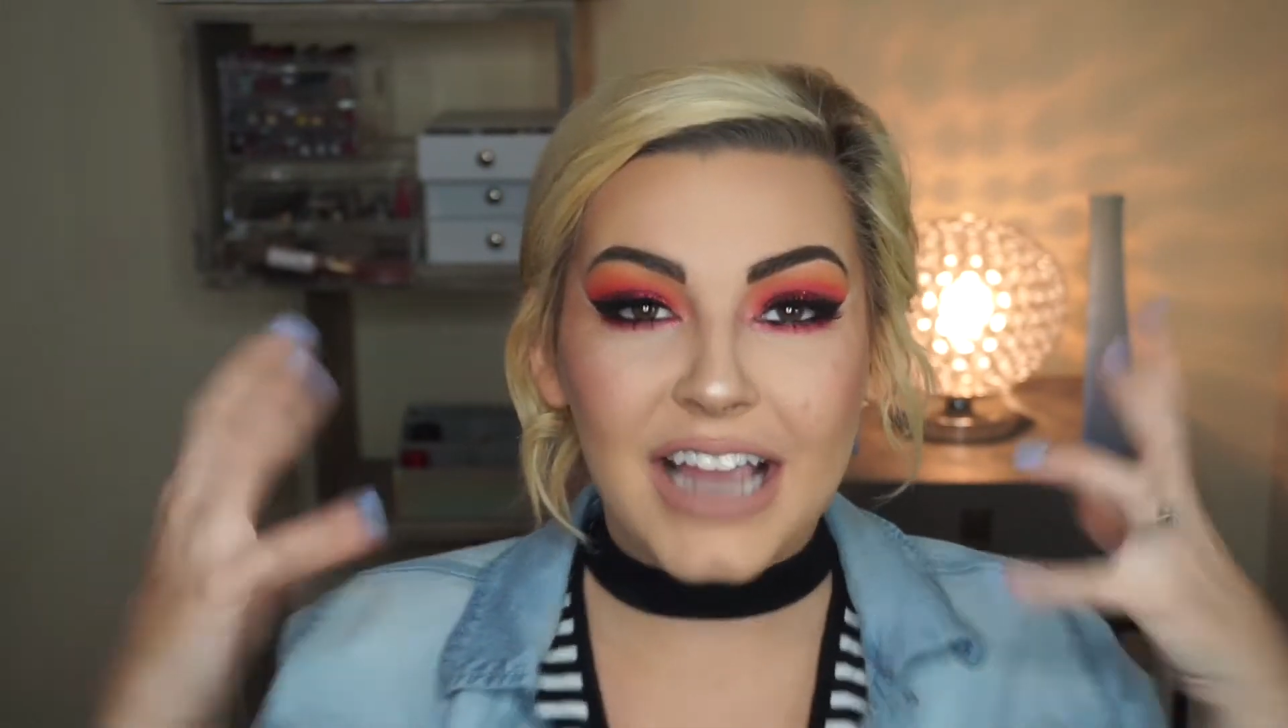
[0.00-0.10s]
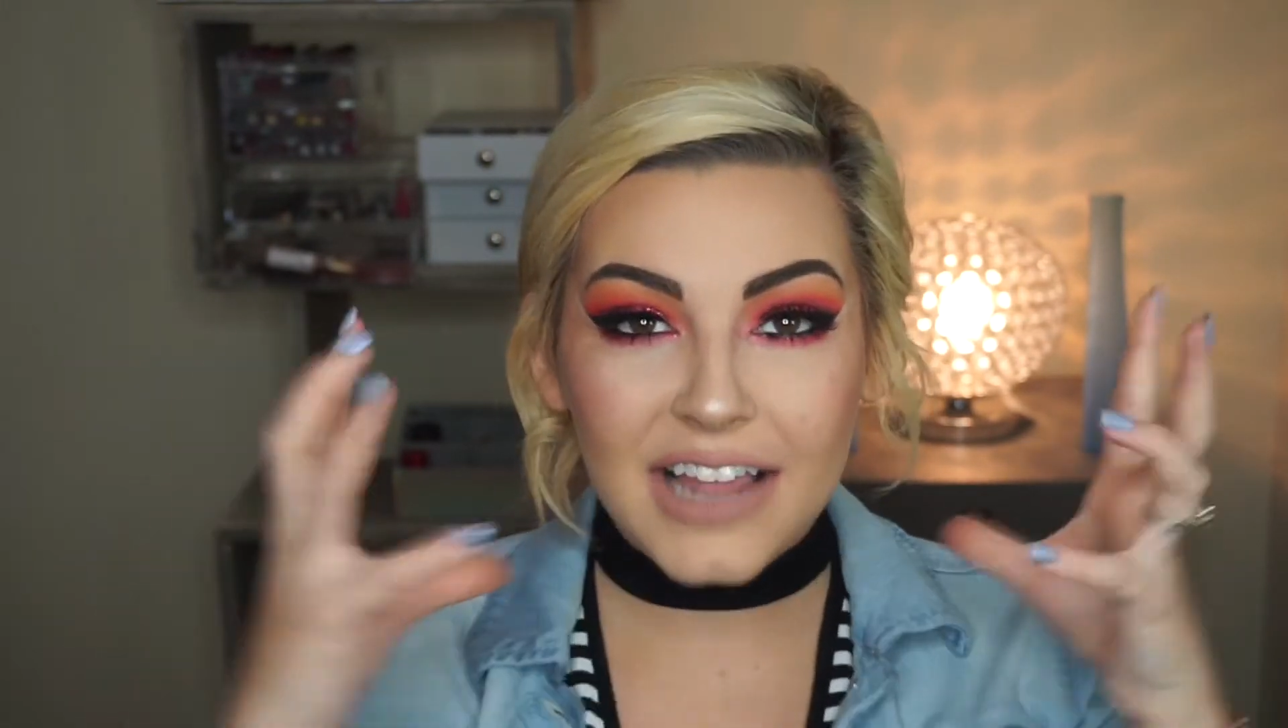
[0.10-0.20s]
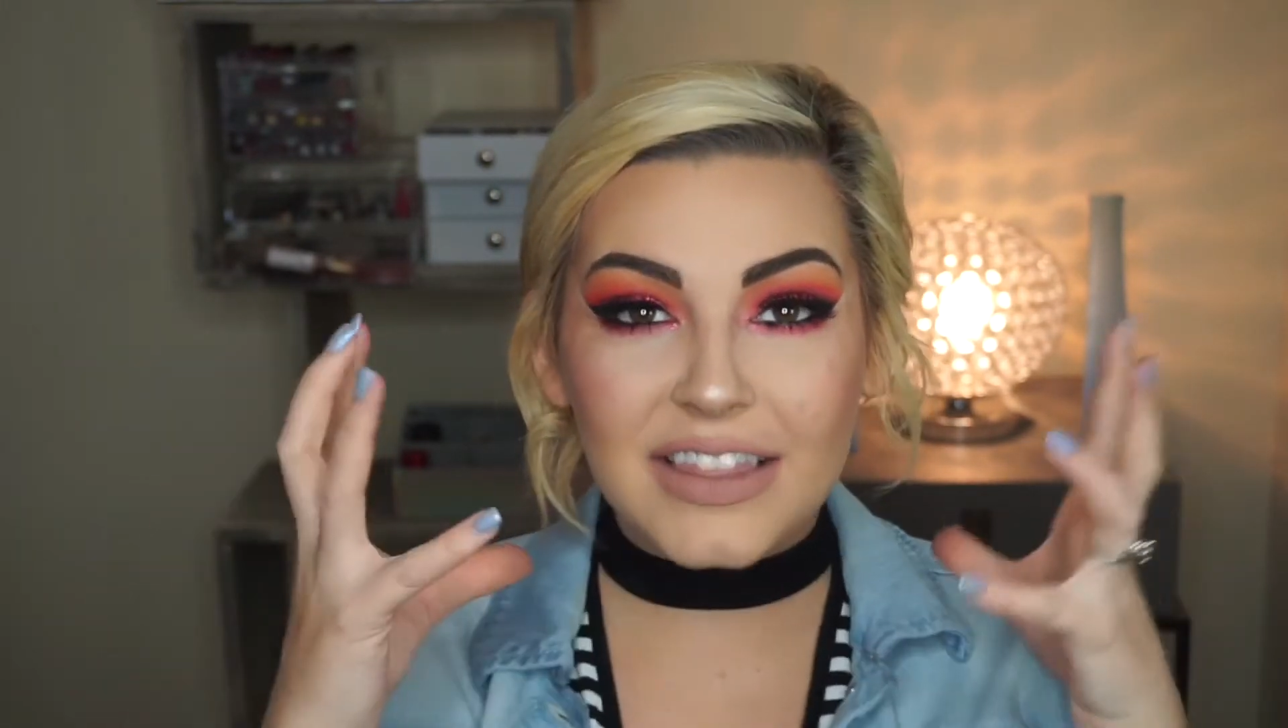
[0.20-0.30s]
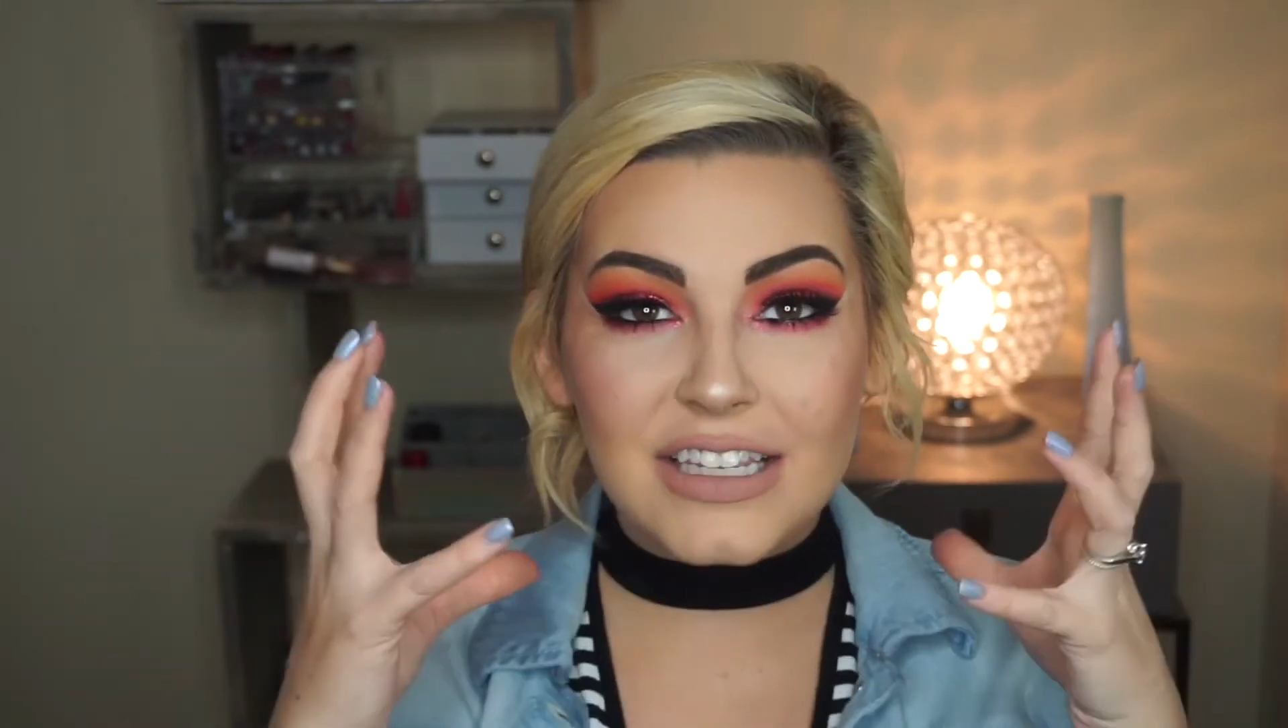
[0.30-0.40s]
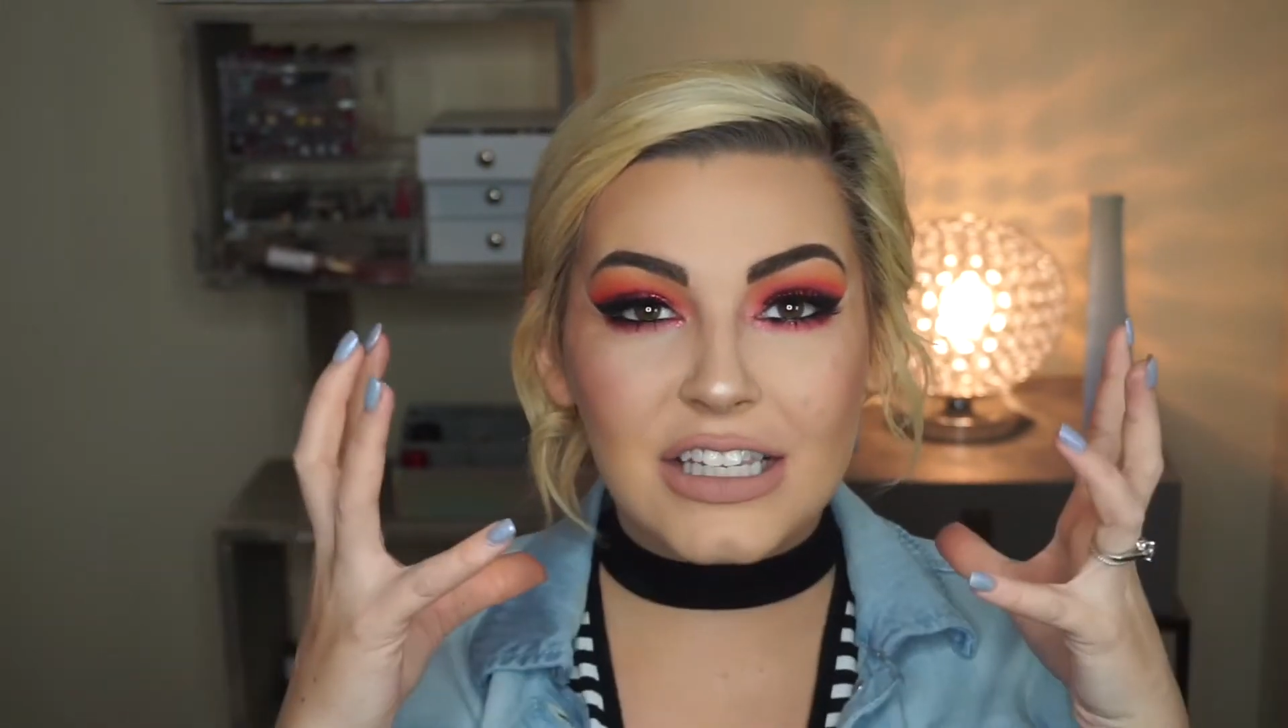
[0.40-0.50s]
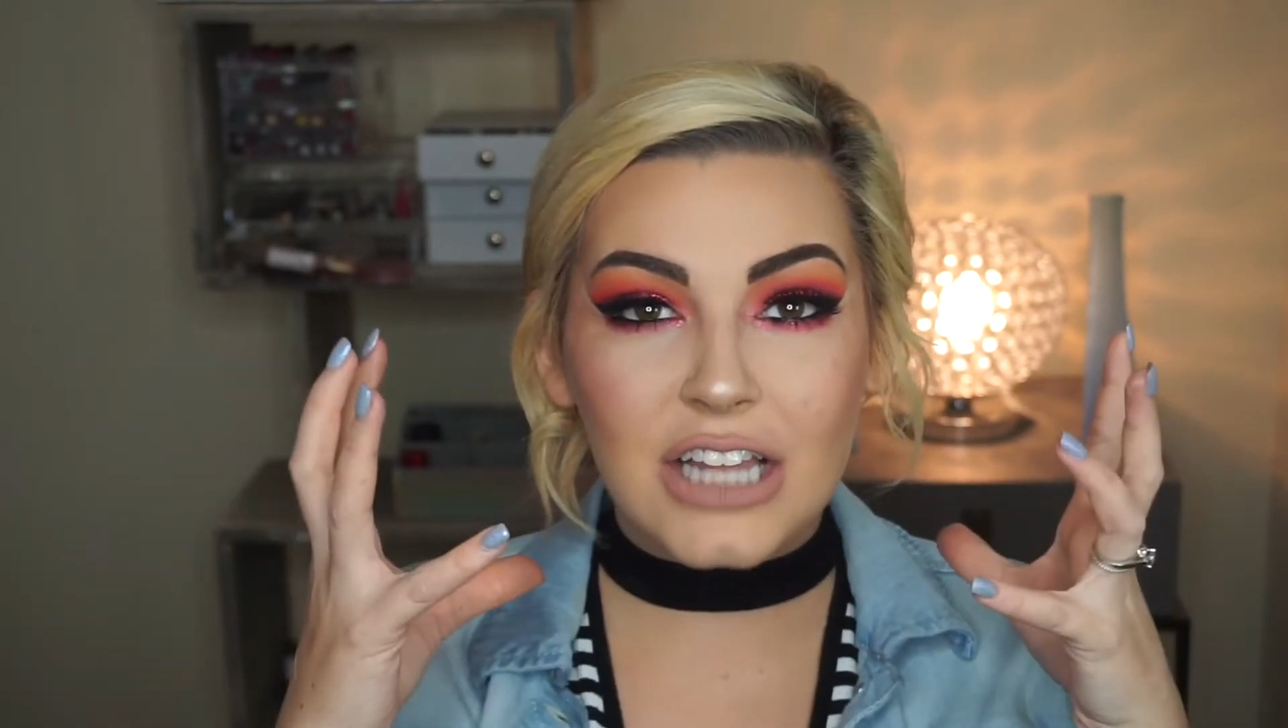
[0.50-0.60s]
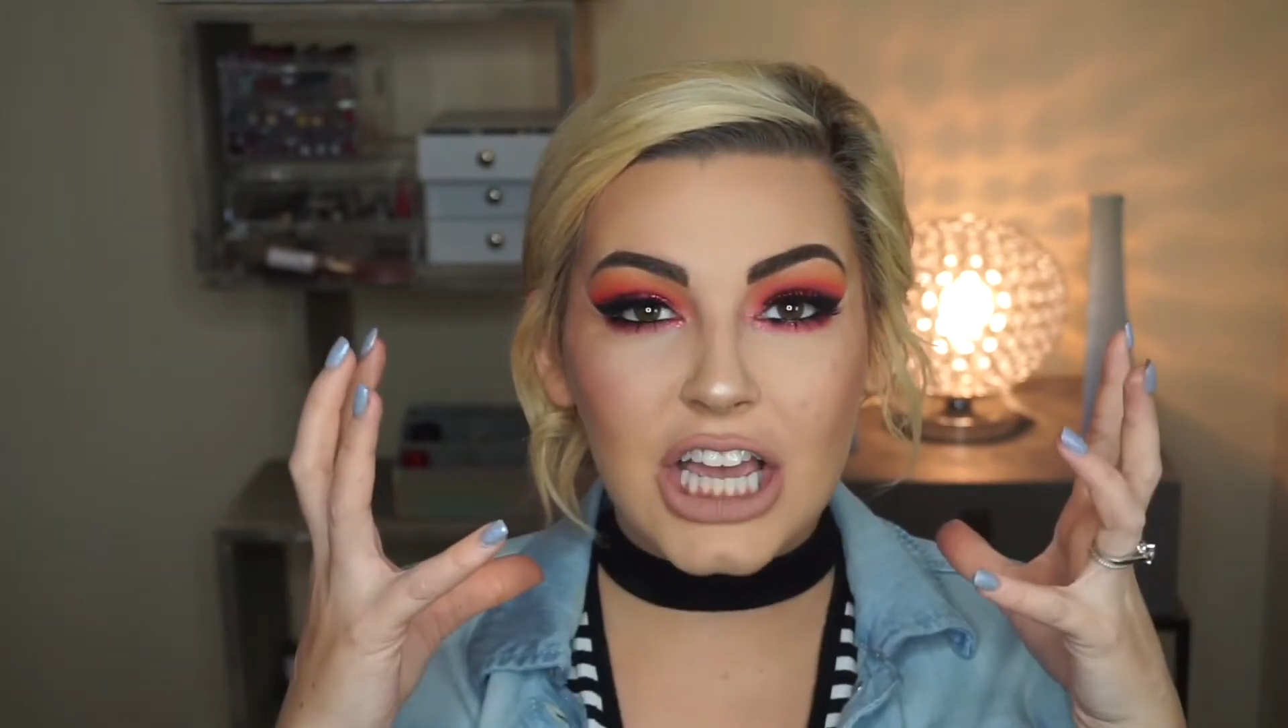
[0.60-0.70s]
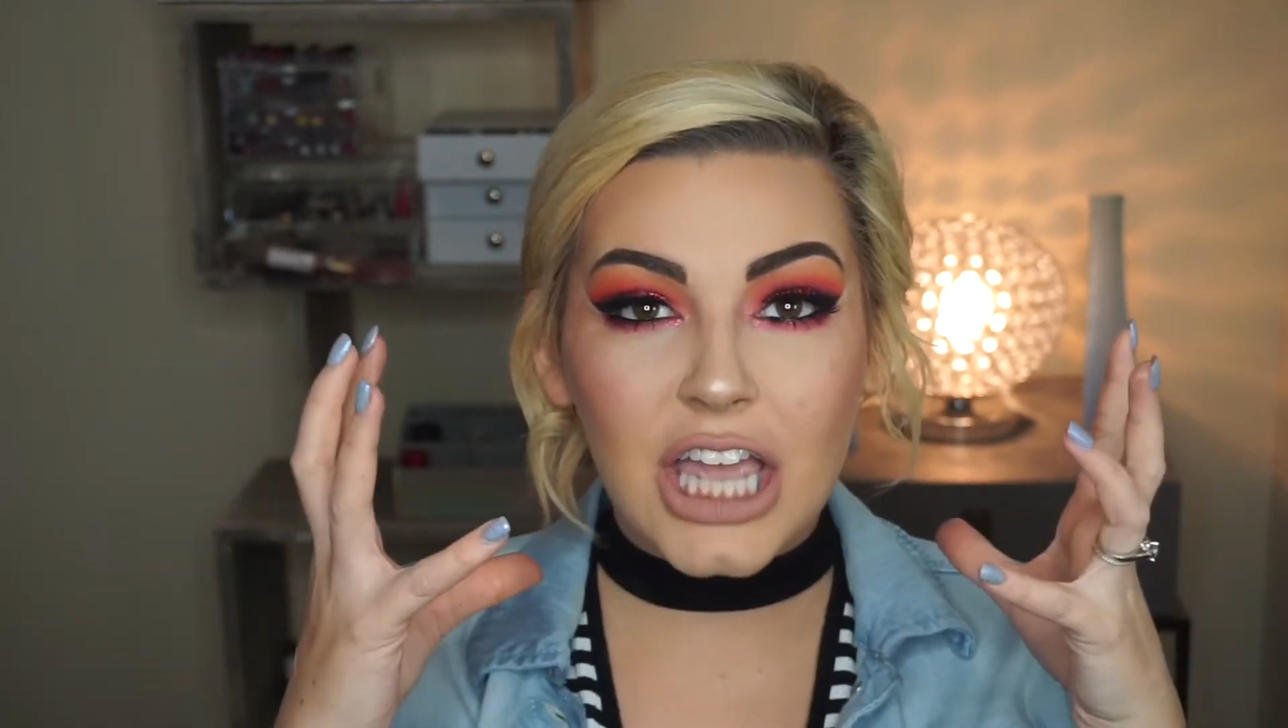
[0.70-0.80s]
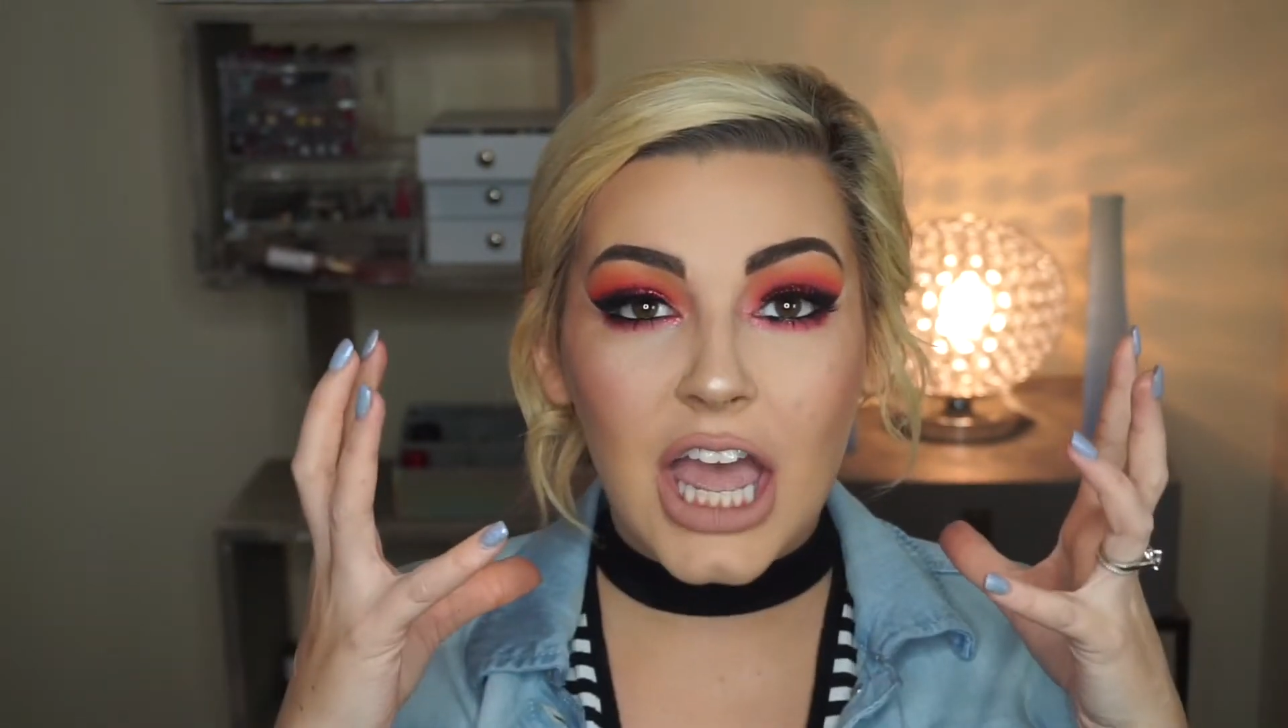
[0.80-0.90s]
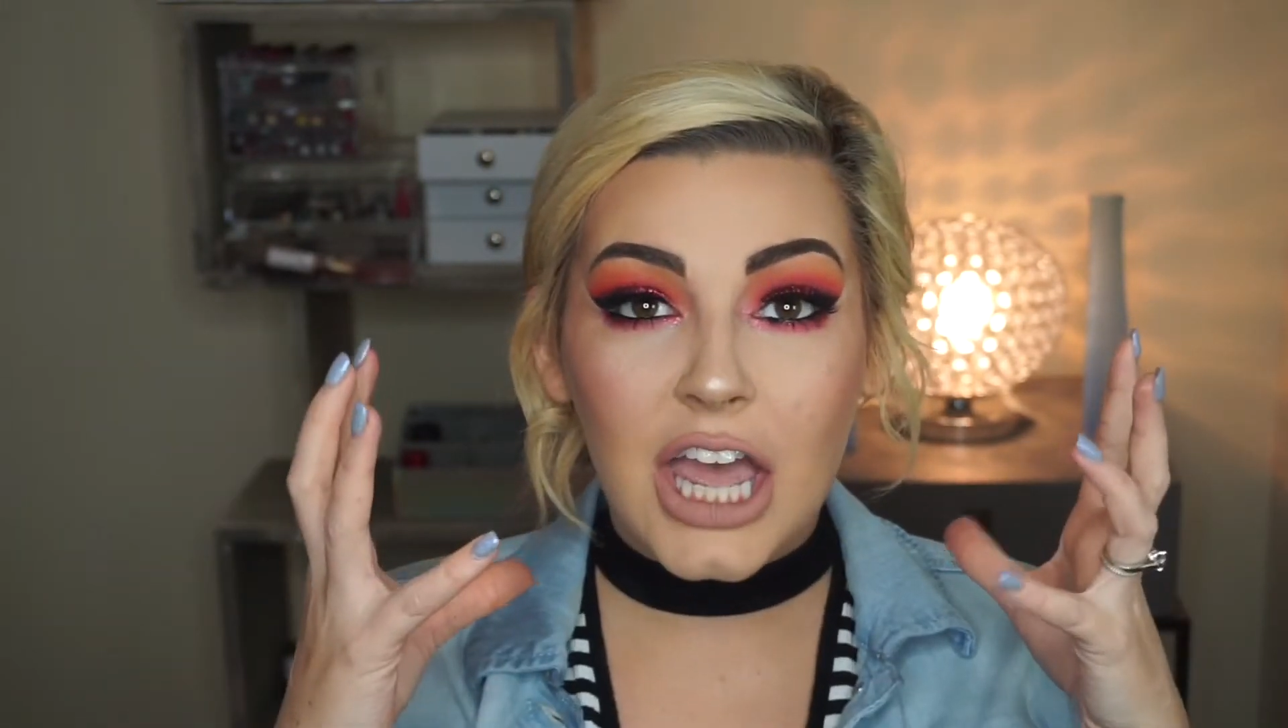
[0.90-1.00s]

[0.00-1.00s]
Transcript: got this look,